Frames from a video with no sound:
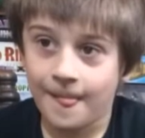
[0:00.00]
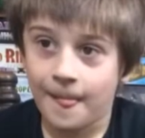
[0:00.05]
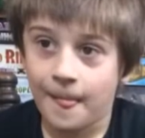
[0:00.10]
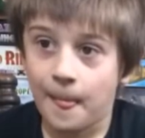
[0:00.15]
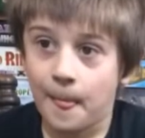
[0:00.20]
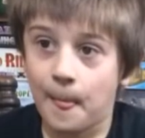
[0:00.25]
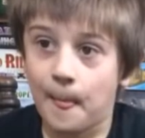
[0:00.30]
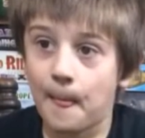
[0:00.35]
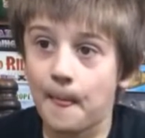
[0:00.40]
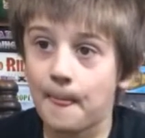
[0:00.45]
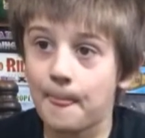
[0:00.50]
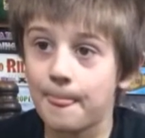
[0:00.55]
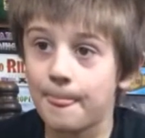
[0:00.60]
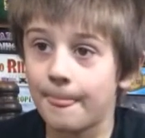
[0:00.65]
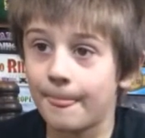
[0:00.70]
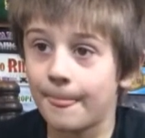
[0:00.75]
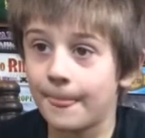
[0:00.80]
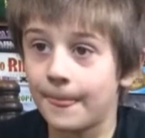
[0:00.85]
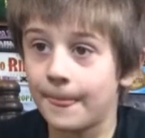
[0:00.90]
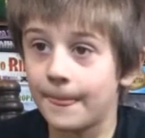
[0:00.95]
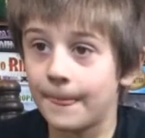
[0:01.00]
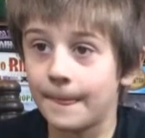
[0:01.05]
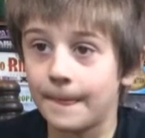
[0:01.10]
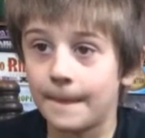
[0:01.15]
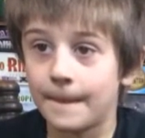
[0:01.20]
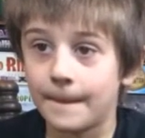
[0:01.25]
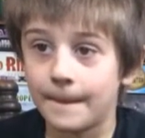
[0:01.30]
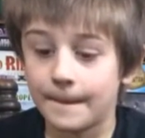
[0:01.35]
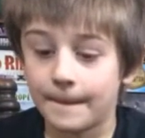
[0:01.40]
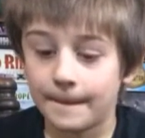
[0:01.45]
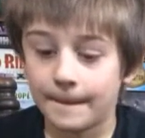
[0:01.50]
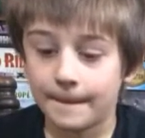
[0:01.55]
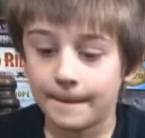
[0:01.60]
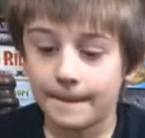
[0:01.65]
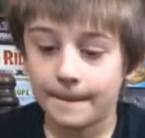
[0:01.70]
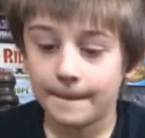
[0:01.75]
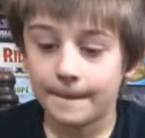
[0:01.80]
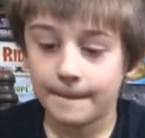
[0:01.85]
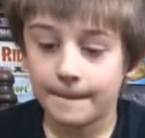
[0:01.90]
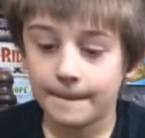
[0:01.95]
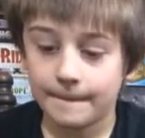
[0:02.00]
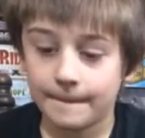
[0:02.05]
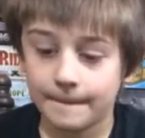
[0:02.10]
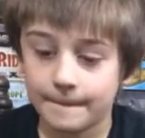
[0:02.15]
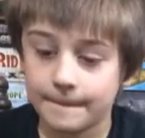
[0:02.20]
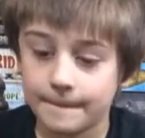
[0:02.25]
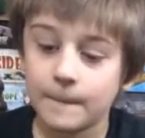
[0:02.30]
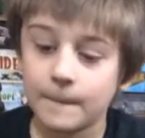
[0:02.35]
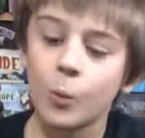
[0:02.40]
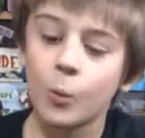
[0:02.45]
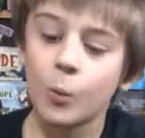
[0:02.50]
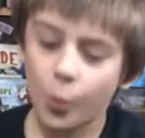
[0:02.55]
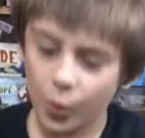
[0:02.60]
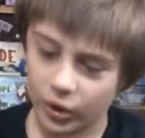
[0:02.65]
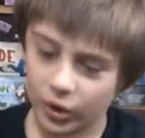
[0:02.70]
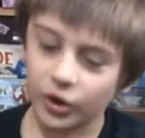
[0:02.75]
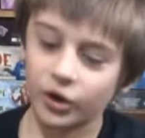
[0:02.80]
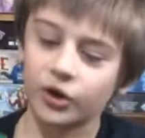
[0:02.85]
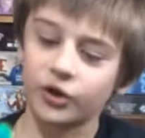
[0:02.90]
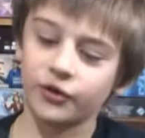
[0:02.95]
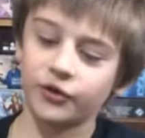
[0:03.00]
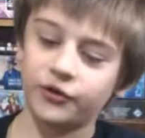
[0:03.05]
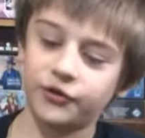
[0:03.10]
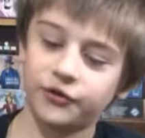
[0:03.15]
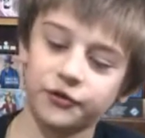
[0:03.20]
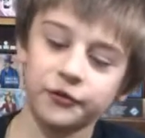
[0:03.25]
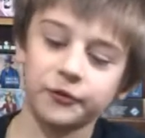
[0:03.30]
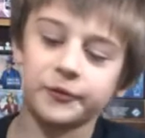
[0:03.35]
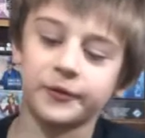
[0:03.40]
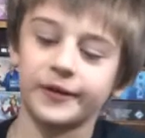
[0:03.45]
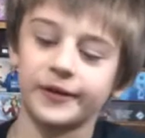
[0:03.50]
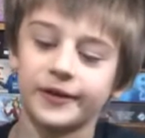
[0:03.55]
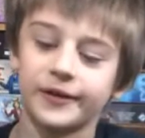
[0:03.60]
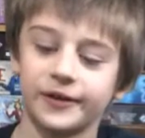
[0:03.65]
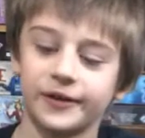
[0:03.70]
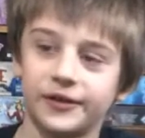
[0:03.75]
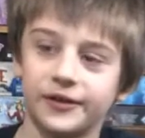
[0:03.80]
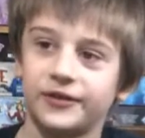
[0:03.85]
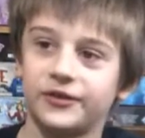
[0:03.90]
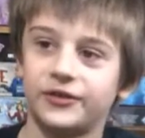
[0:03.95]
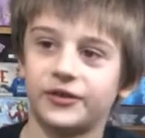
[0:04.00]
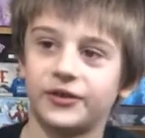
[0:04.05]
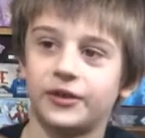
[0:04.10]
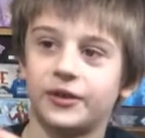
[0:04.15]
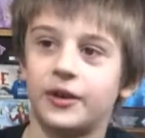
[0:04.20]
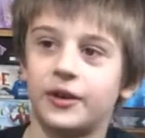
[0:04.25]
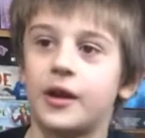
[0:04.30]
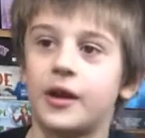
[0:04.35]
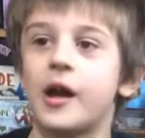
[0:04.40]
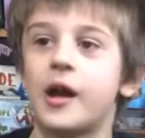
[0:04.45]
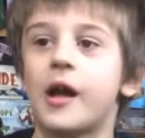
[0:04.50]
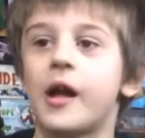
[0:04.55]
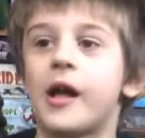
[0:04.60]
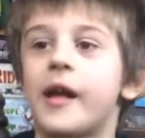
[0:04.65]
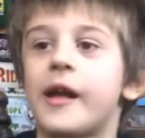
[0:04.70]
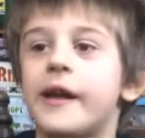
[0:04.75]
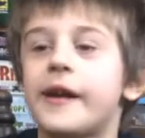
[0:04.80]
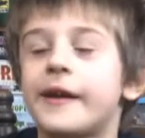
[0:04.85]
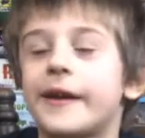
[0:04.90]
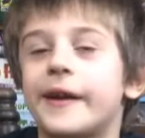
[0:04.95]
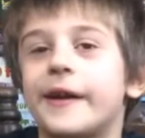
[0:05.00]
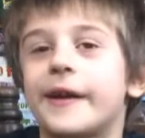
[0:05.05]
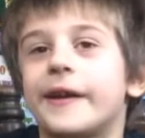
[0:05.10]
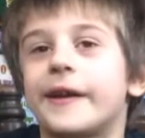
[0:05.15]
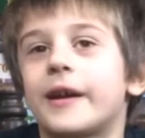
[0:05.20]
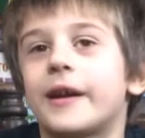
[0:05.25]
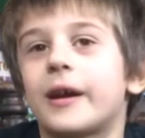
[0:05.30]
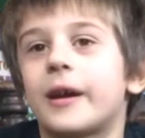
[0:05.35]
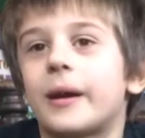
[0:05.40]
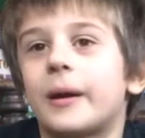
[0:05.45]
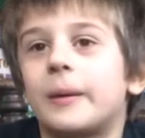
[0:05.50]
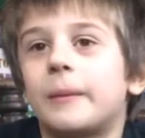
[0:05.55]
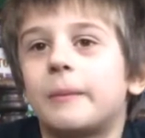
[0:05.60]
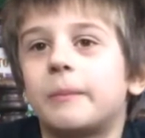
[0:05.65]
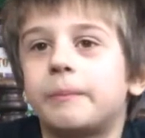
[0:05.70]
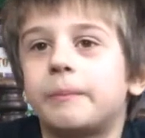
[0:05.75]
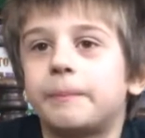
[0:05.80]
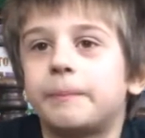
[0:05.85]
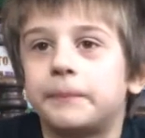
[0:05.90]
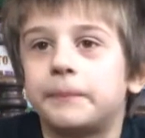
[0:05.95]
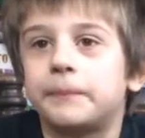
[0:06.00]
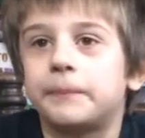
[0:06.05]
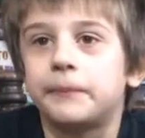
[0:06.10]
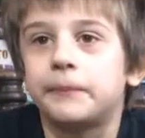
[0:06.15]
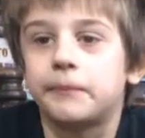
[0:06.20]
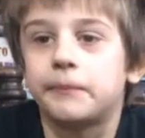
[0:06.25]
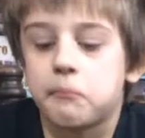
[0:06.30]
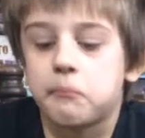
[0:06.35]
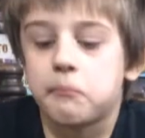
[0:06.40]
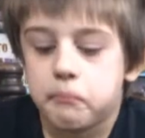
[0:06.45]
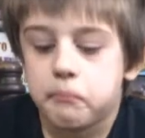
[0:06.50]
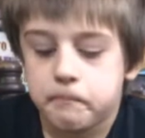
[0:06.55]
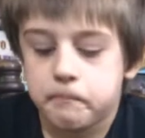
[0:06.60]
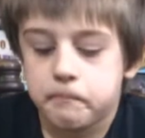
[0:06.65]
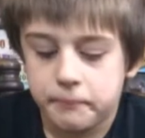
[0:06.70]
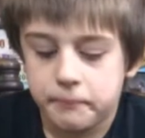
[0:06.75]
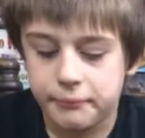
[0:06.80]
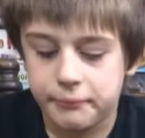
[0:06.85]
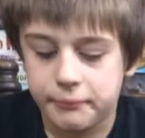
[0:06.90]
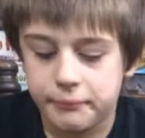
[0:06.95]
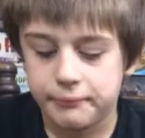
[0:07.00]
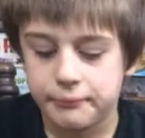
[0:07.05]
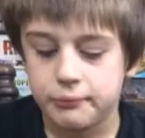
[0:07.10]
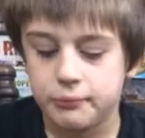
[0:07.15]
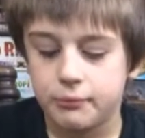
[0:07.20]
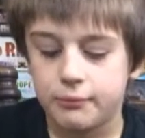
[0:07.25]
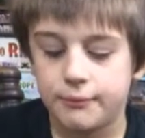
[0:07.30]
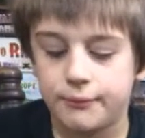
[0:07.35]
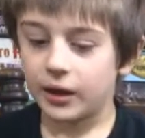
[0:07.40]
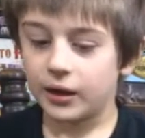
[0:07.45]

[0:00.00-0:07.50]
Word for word: thoughts on Battle of the Bands World, World Tour Edition. Edition. So, Reed, give us some thoughts on the game.